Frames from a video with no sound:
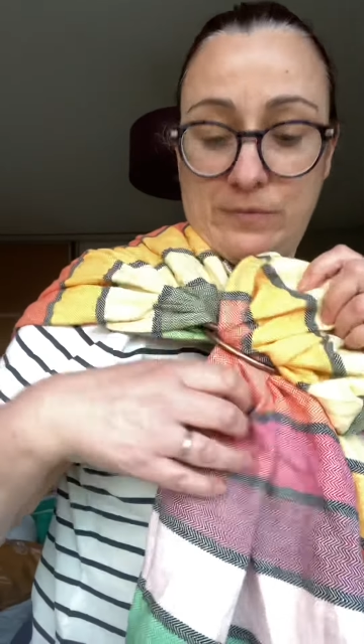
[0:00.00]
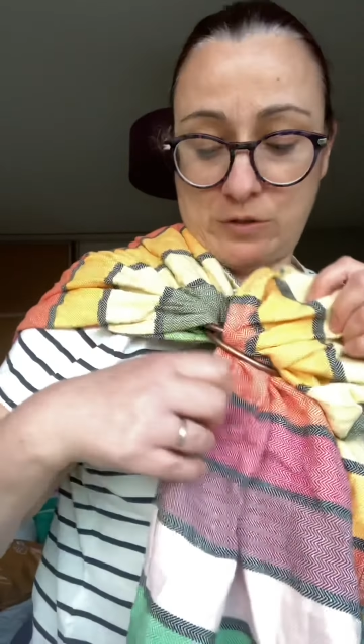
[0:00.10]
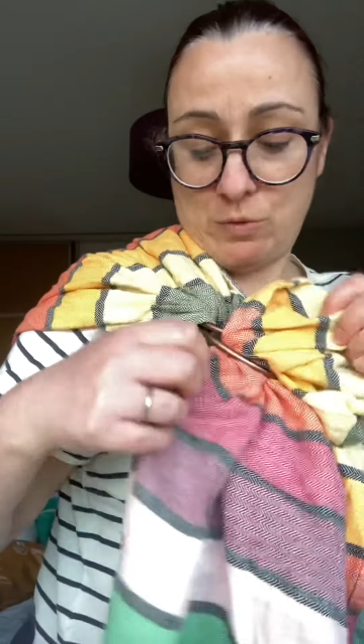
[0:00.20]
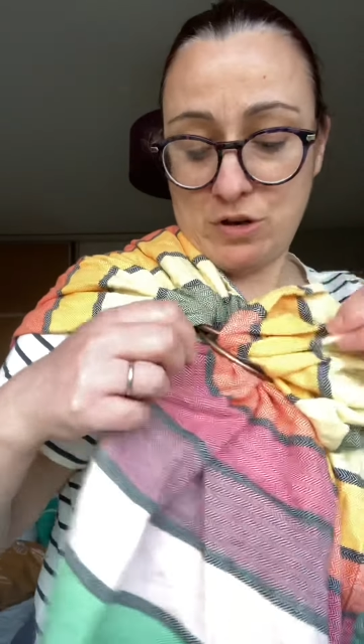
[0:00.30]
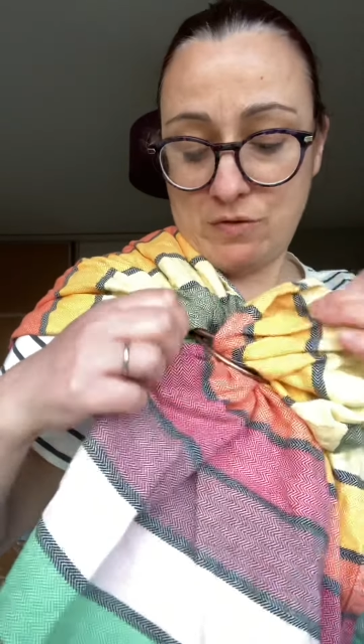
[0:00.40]
So
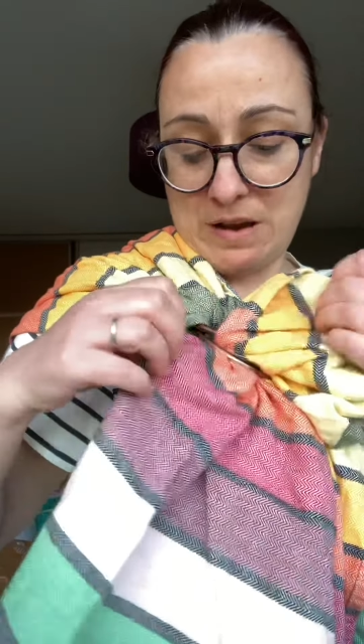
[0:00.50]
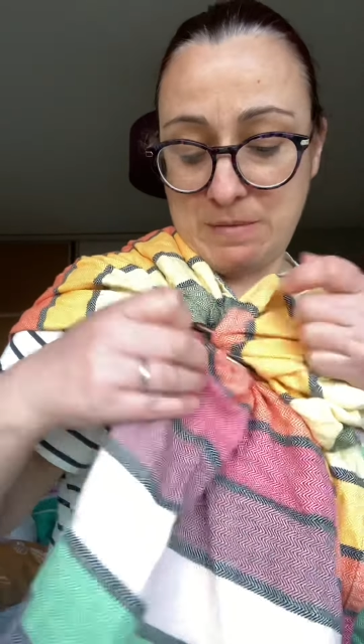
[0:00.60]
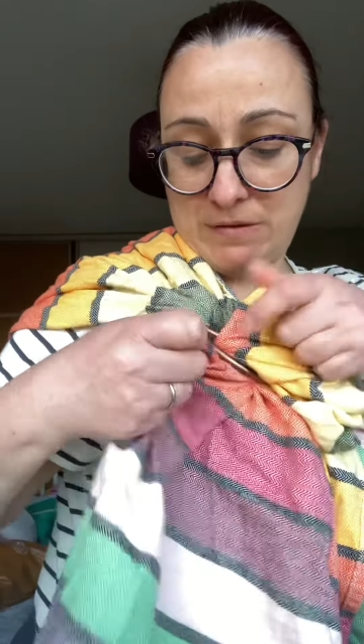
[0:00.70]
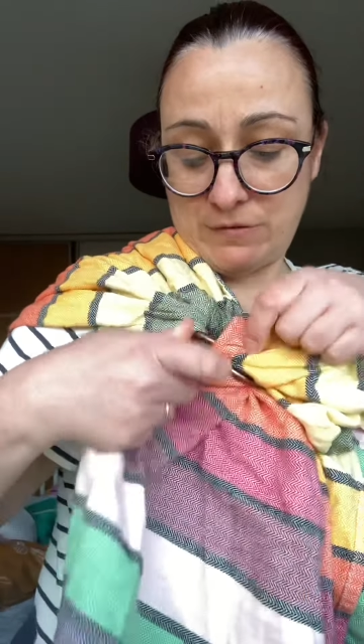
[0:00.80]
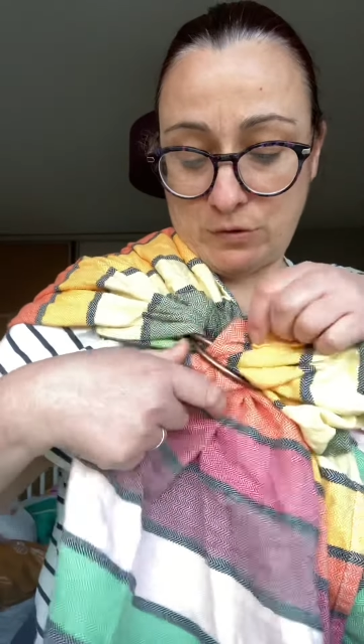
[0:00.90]
what you're
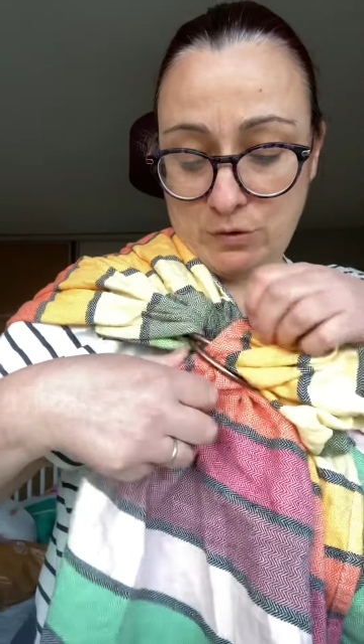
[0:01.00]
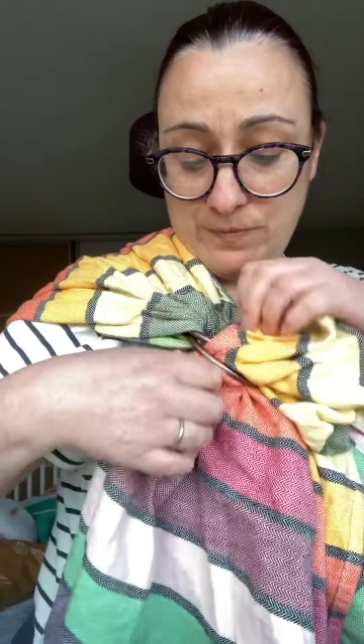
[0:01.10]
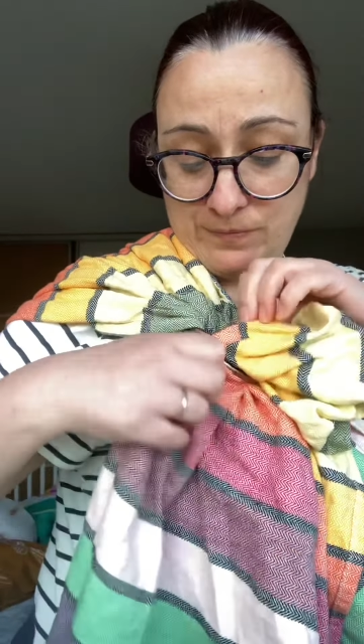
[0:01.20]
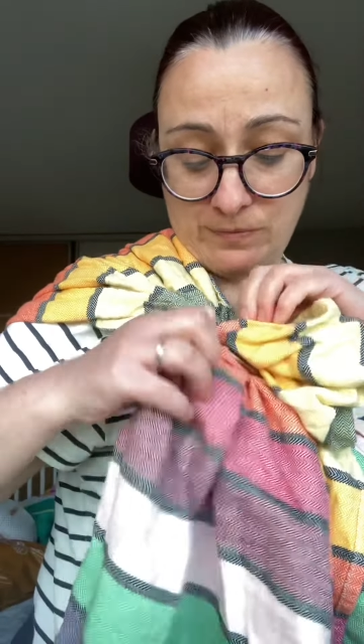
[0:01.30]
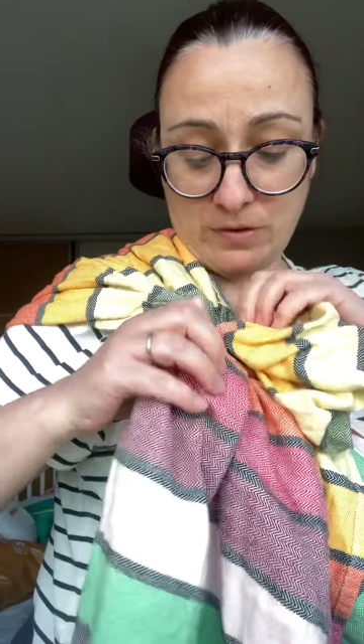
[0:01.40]
aiming for
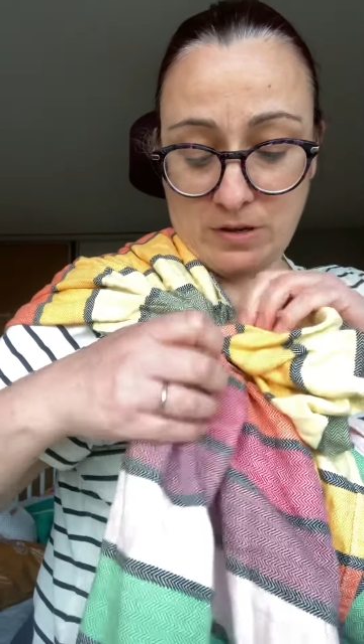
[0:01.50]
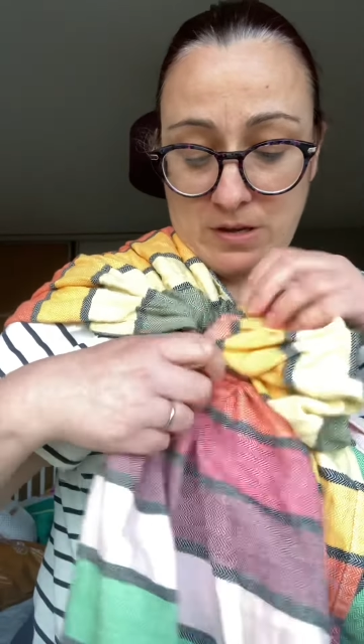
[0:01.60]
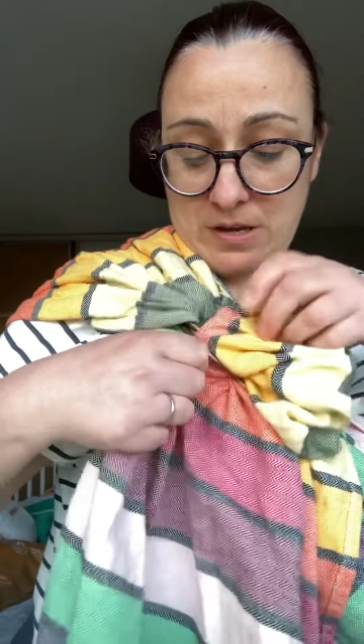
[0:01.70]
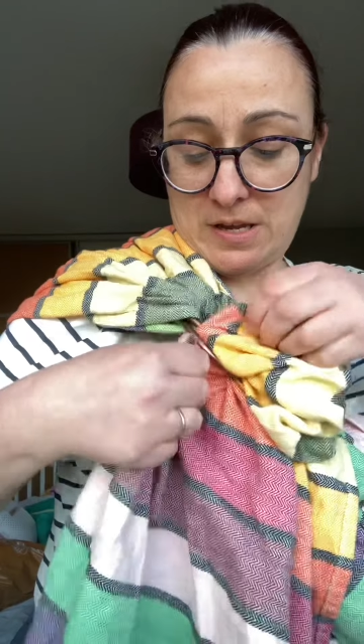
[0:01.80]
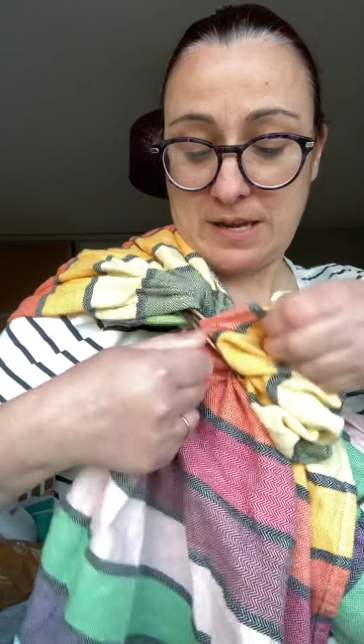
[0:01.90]

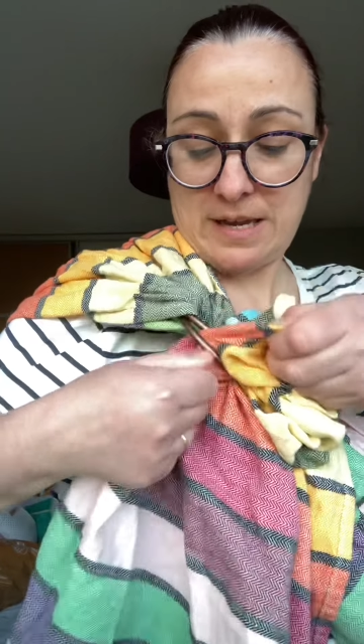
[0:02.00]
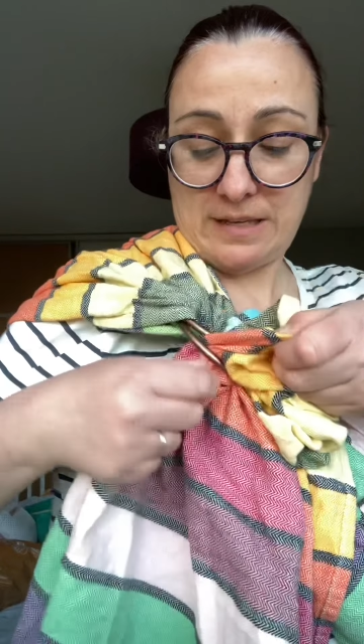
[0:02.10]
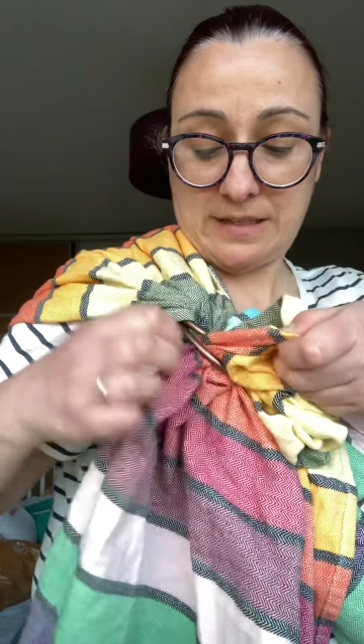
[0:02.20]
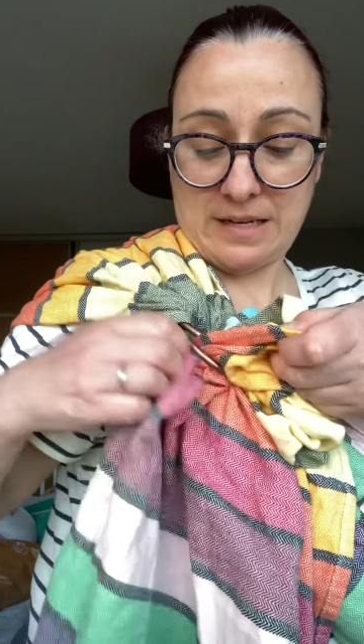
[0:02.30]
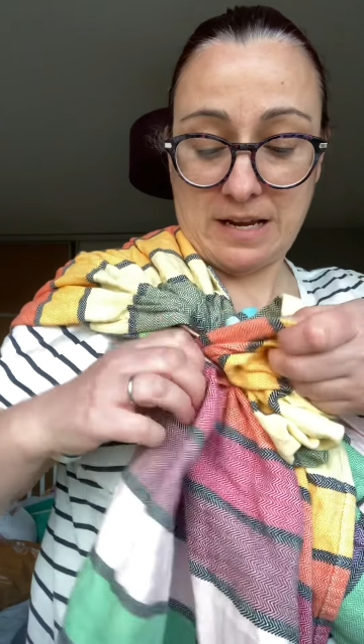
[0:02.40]

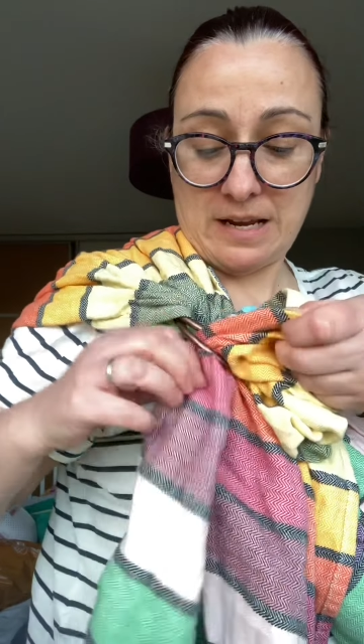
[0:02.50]
is to